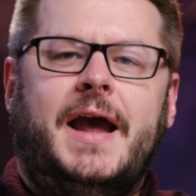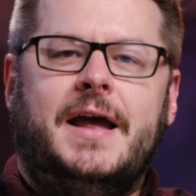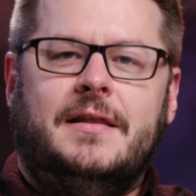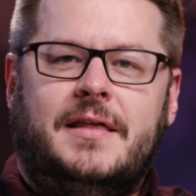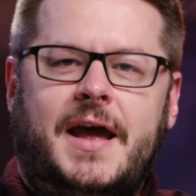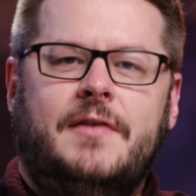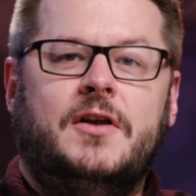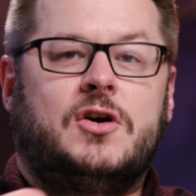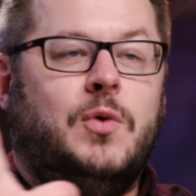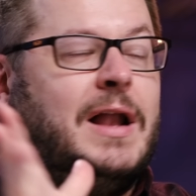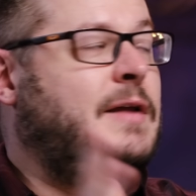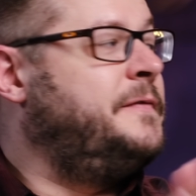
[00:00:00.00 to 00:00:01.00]
And then the
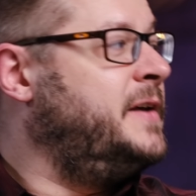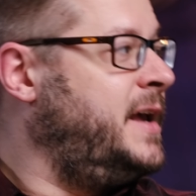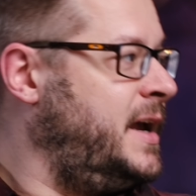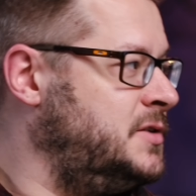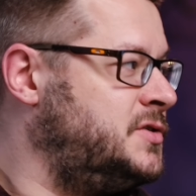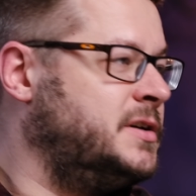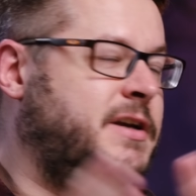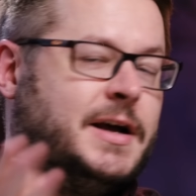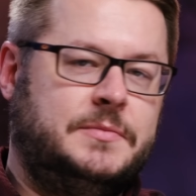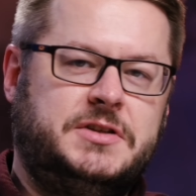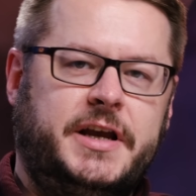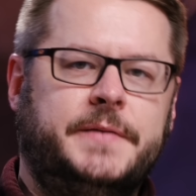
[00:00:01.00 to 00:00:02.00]
qualification
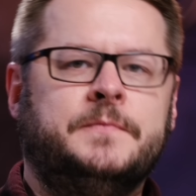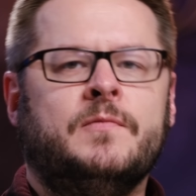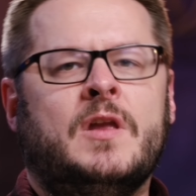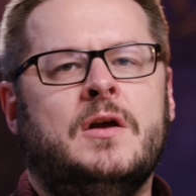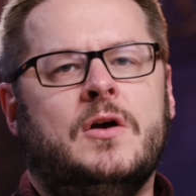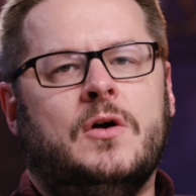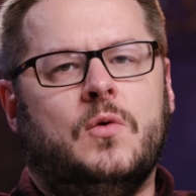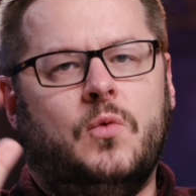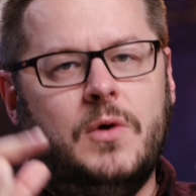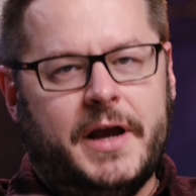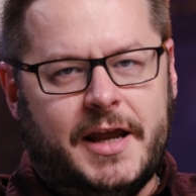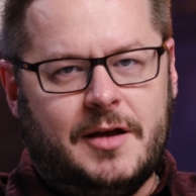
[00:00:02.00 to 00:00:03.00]
comes in
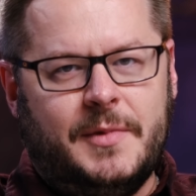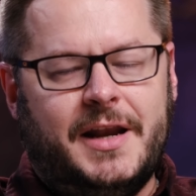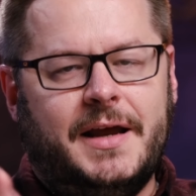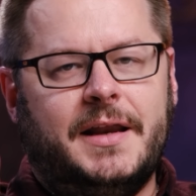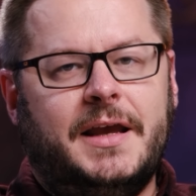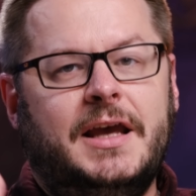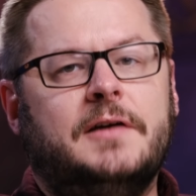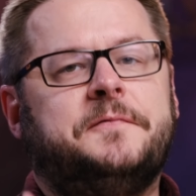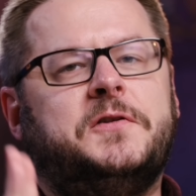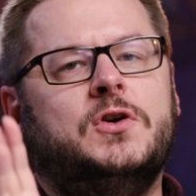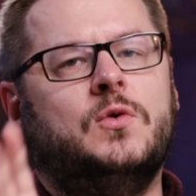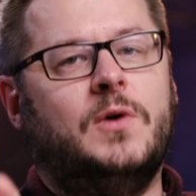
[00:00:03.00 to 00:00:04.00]
wait a minute,
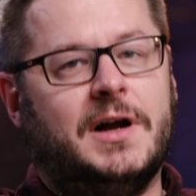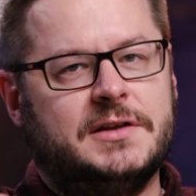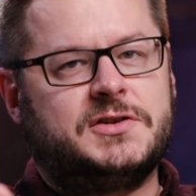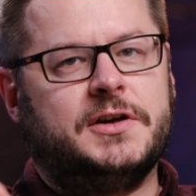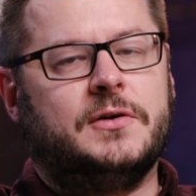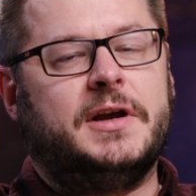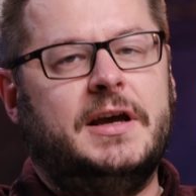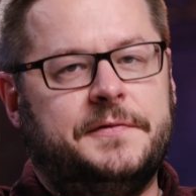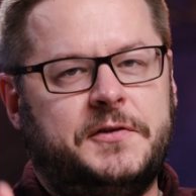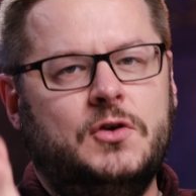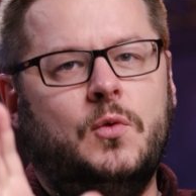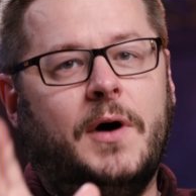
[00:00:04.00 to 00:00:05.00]
if you want to,
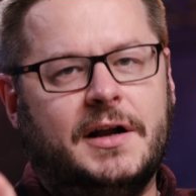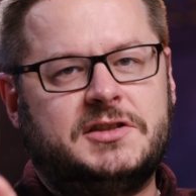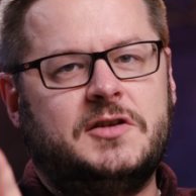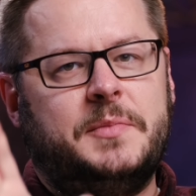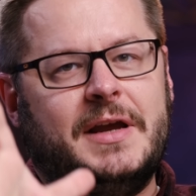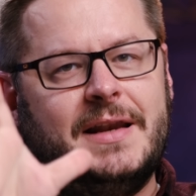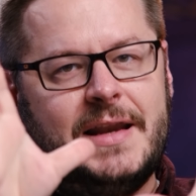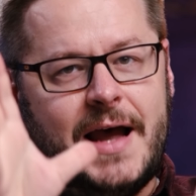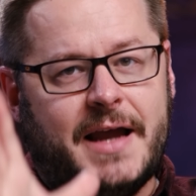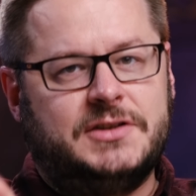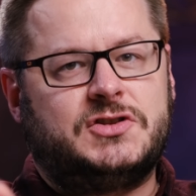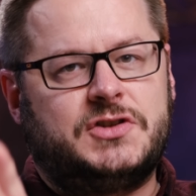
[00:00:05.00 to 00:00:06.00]
if you want to be
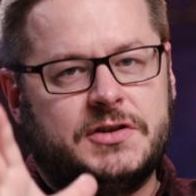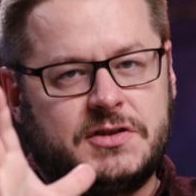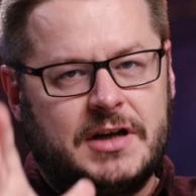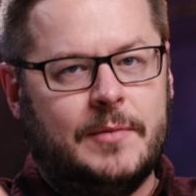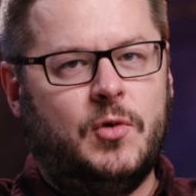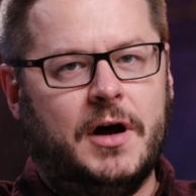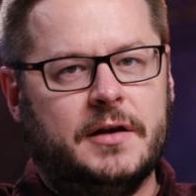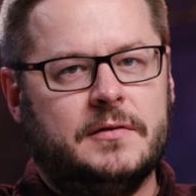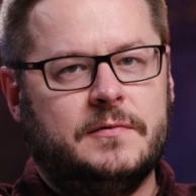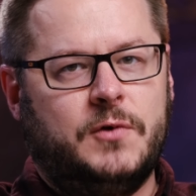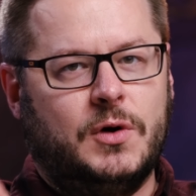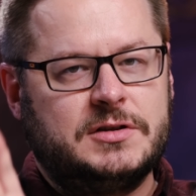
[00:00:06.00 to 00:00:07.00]
nice to someone
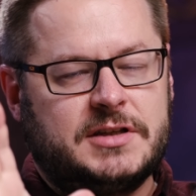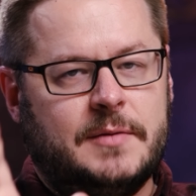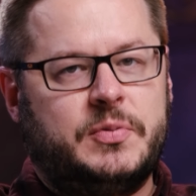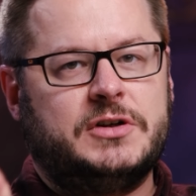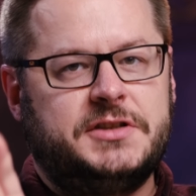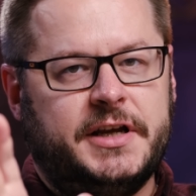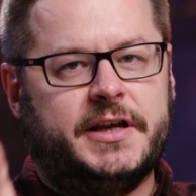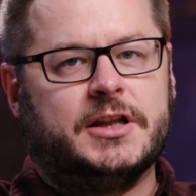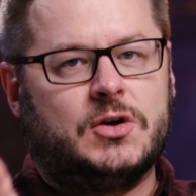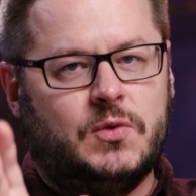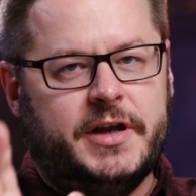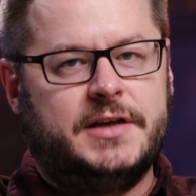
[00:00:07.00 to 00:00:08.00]
for some
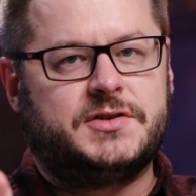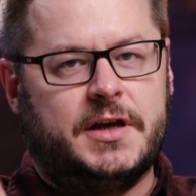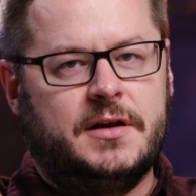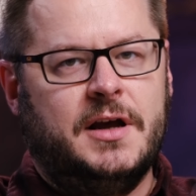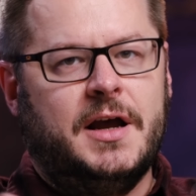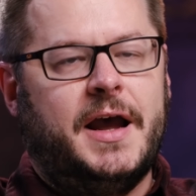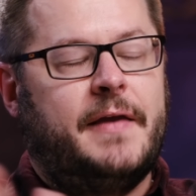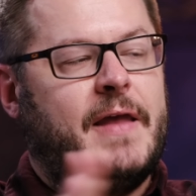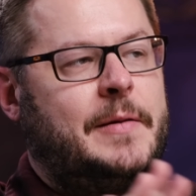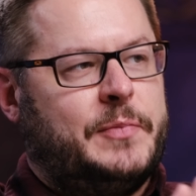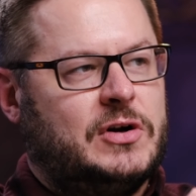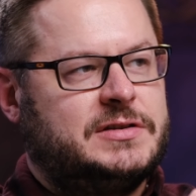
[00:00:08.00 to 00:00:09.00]
particular reason
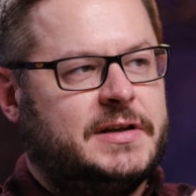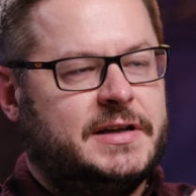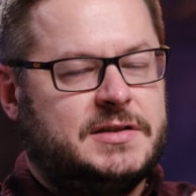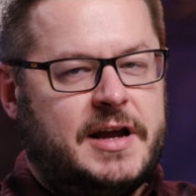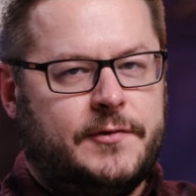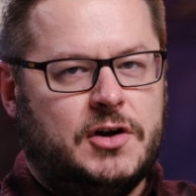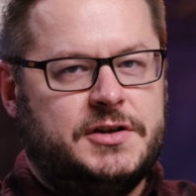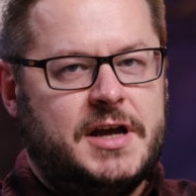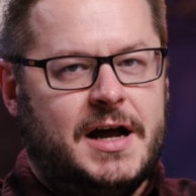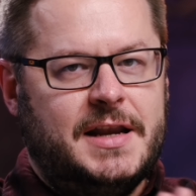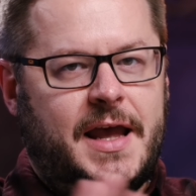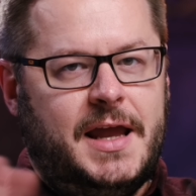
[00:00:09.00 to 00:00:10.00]
and that person has never
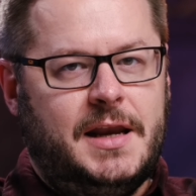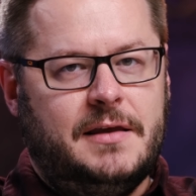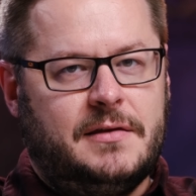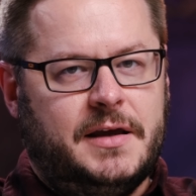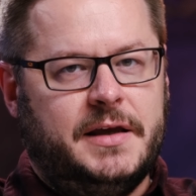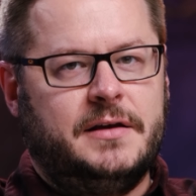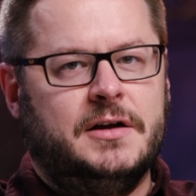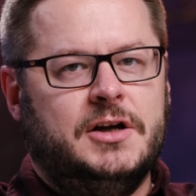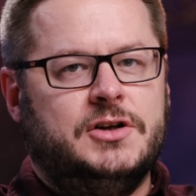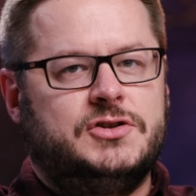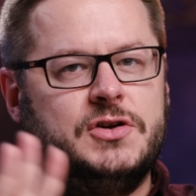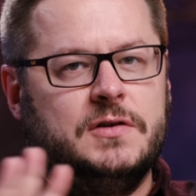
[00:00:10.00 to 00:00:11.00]
done anything
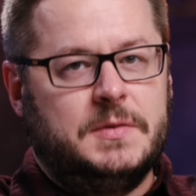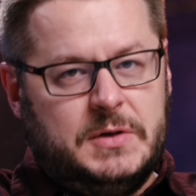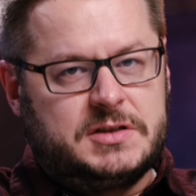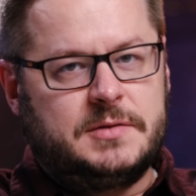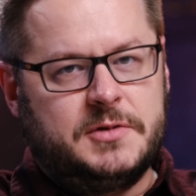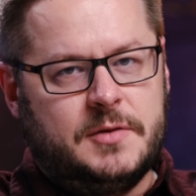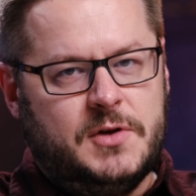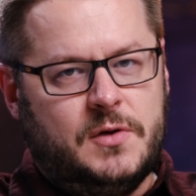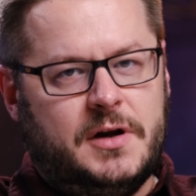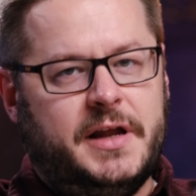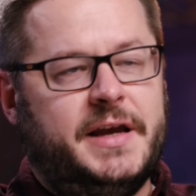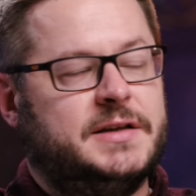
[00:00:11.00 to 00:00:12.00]
to the Muslim
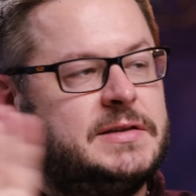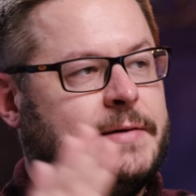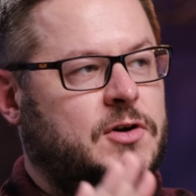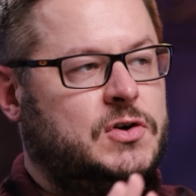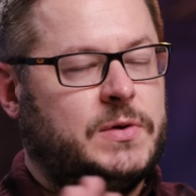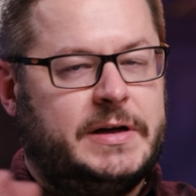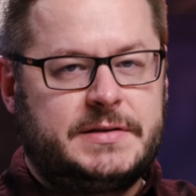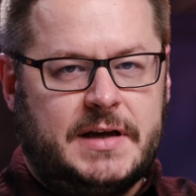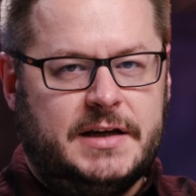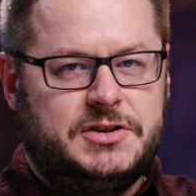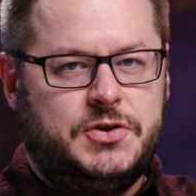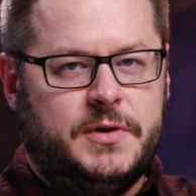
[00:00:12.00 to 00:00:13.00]
community, has never
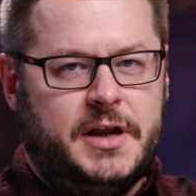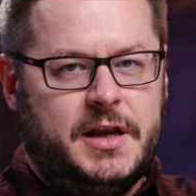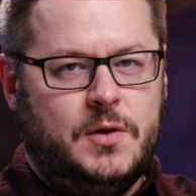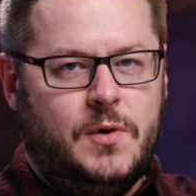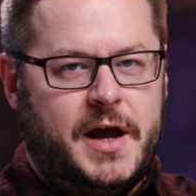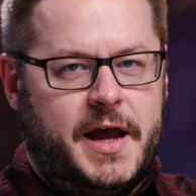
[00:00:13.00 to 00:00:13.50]
criticized you in any